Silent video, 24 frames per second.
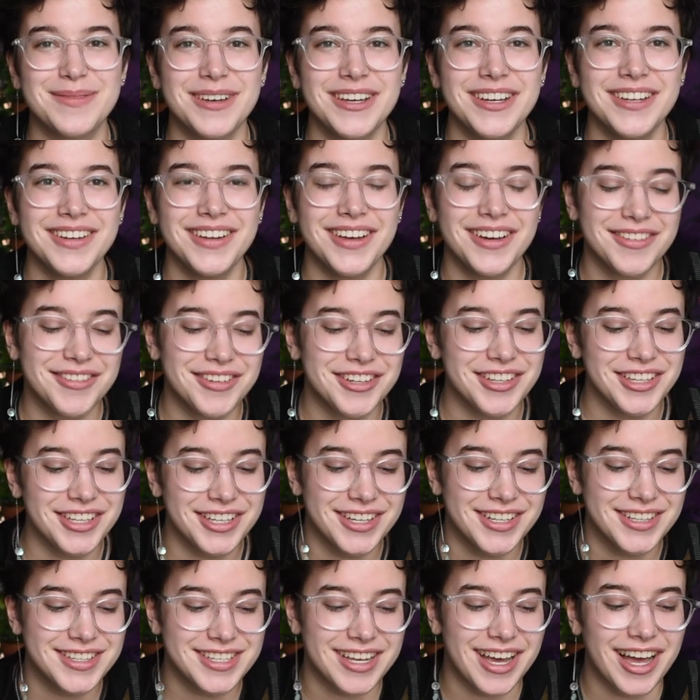been a really
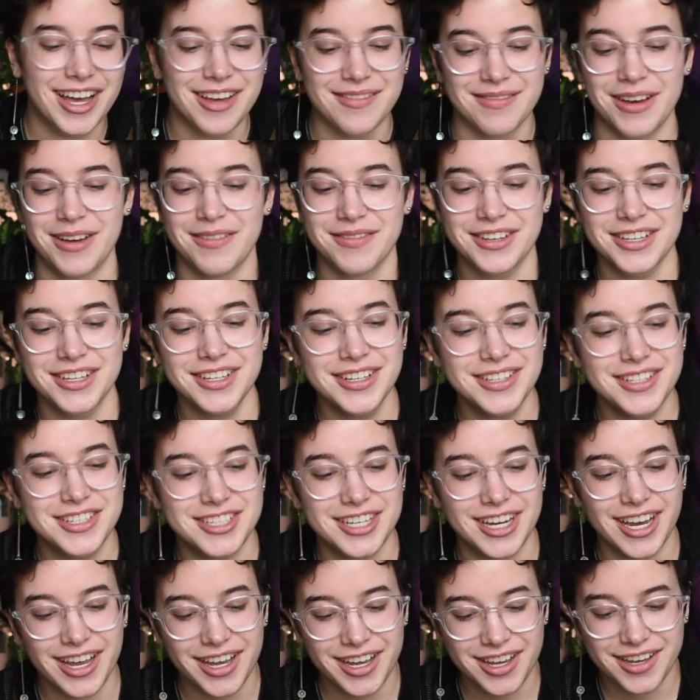good time. I'm gonna
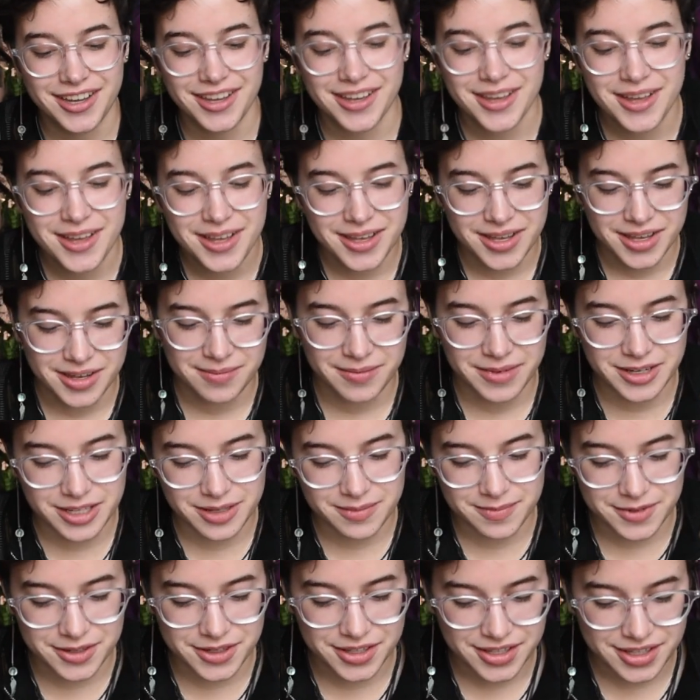check my
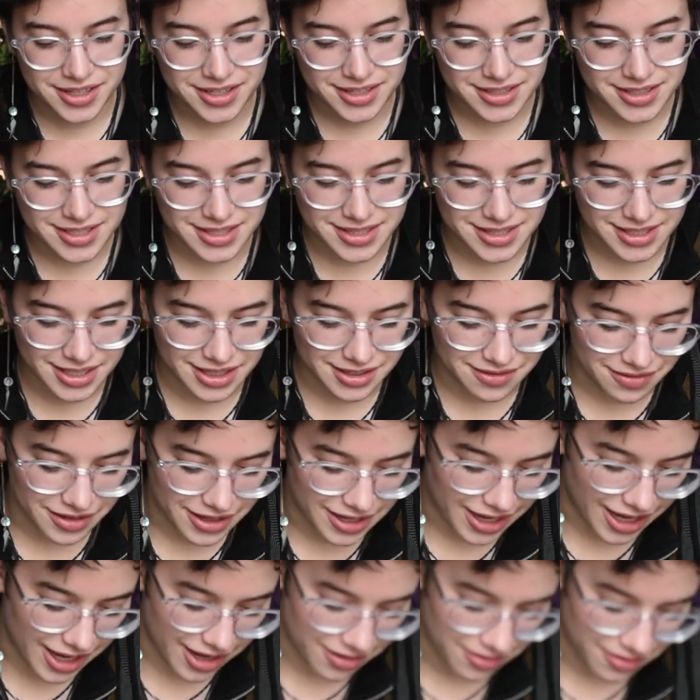notebook to see if I
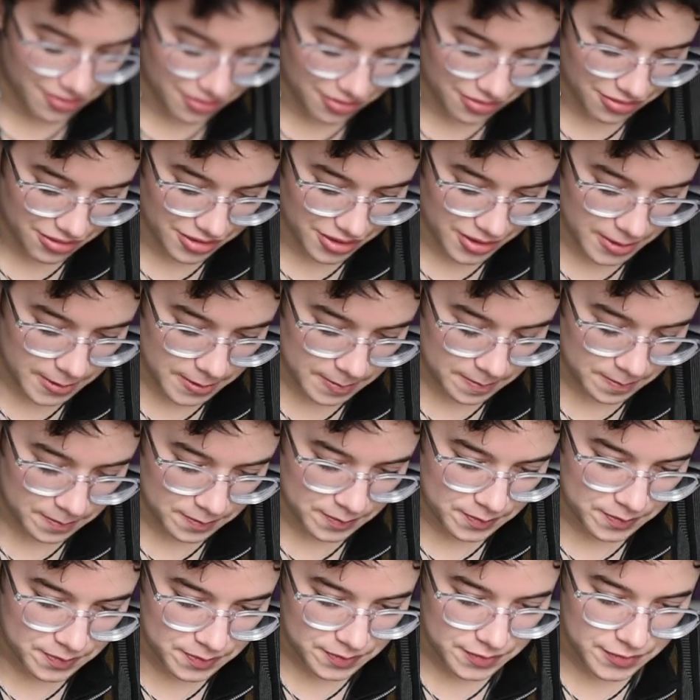have
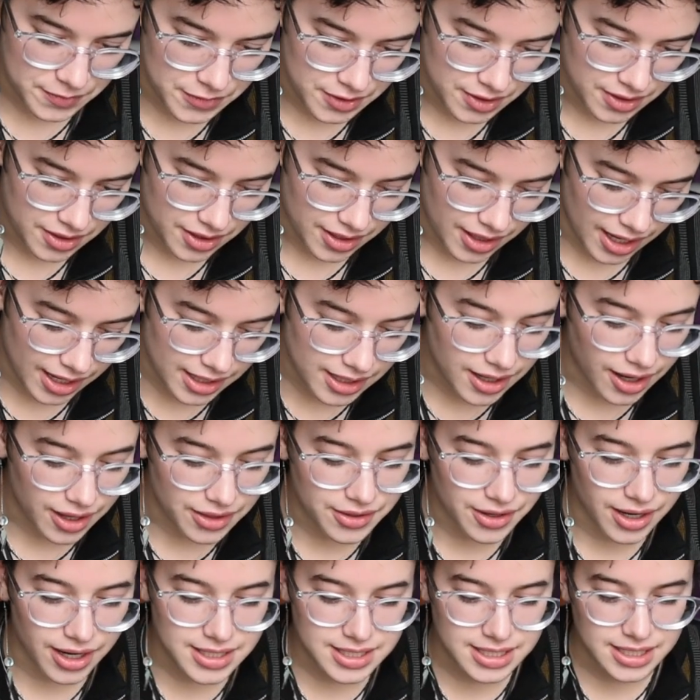any
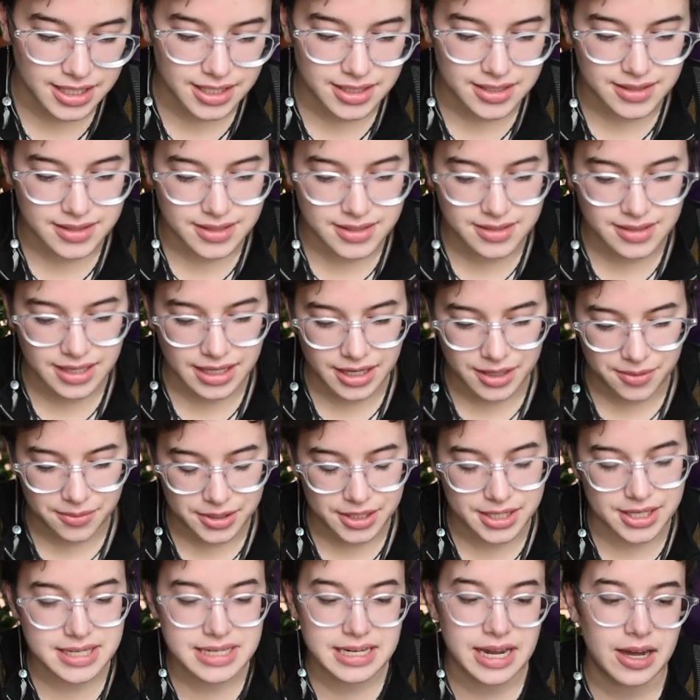other ideas that I
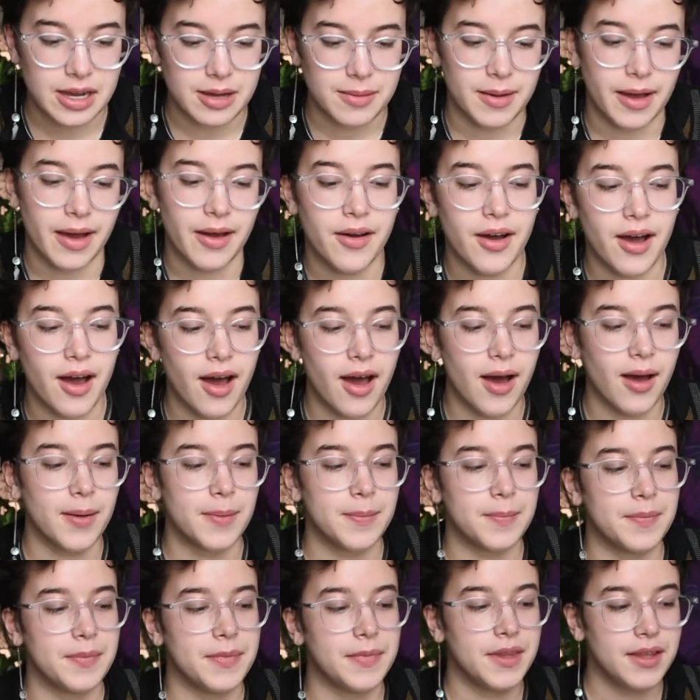wanted to talk about.
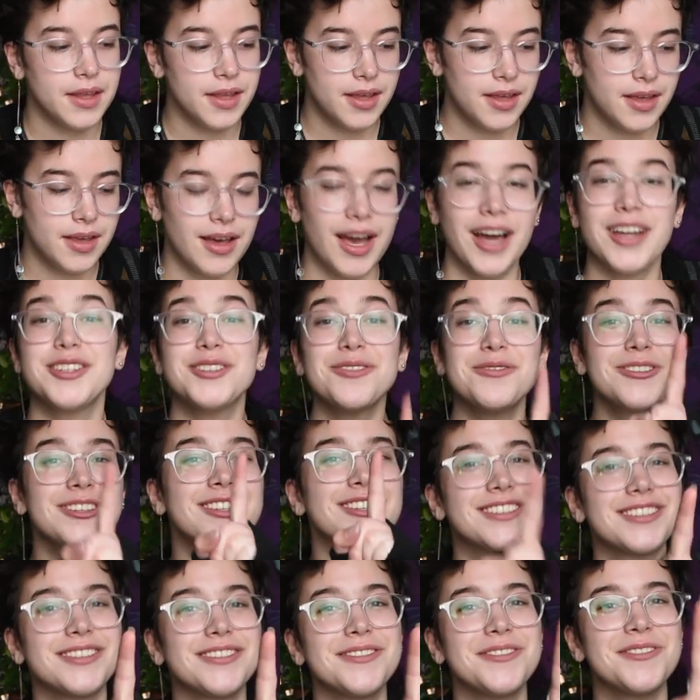I do
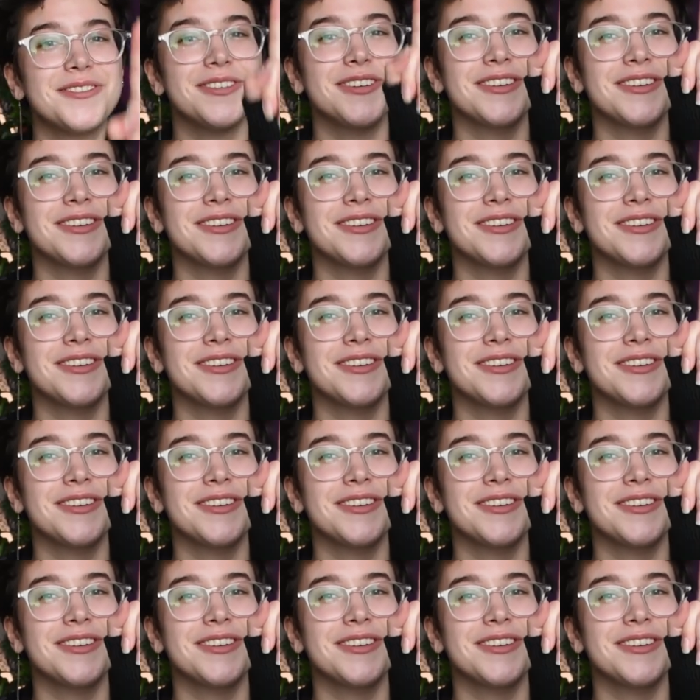want to do